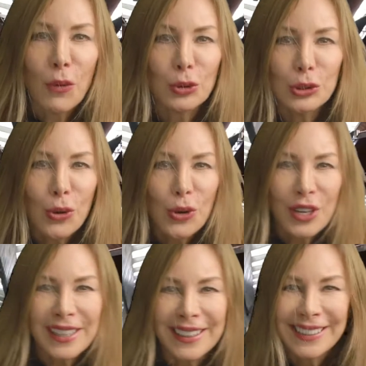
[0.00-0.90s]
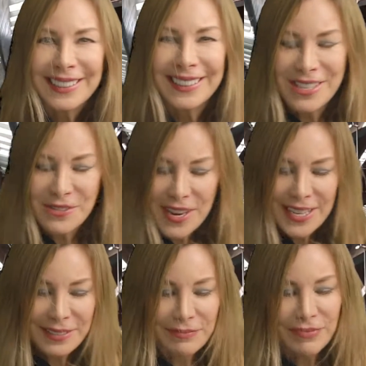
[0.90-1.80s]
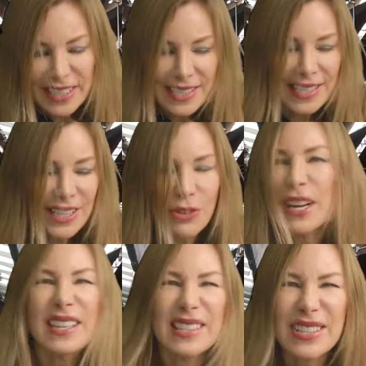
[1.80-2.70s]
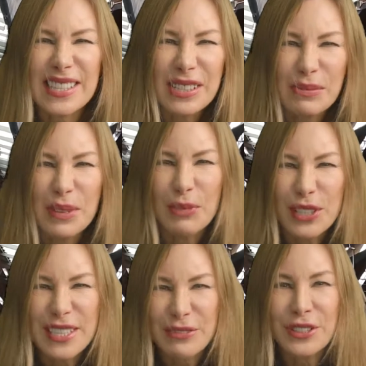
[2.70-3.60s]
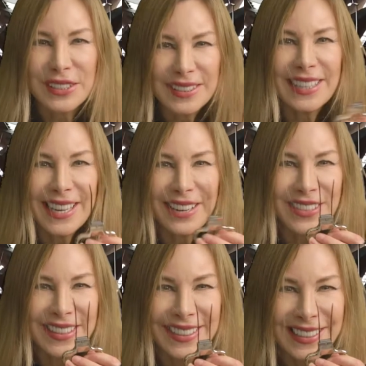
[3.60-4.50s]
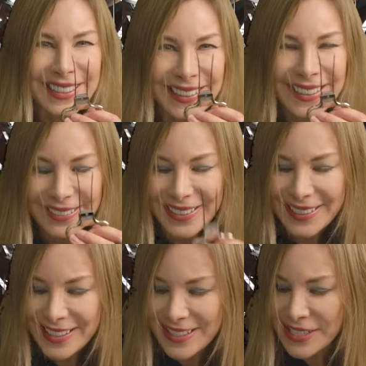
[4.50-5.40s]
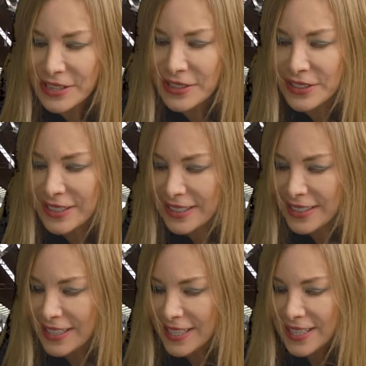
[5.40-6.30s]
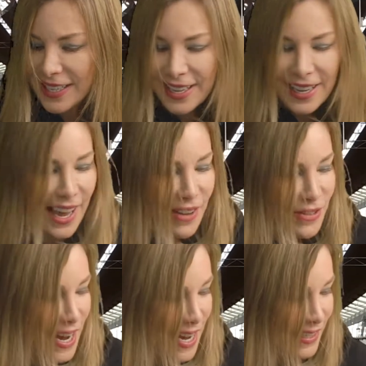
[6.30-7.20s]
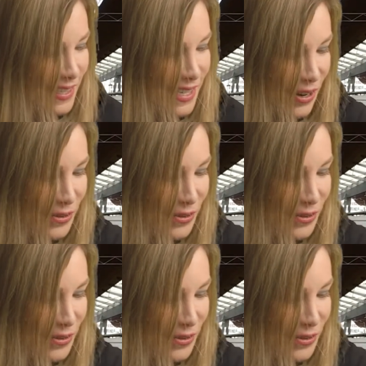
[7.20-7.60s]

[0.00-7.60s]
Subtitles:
old cork in your wine. That's a young wine, so it's a little bit more difficult to get out with an Asso. All right, so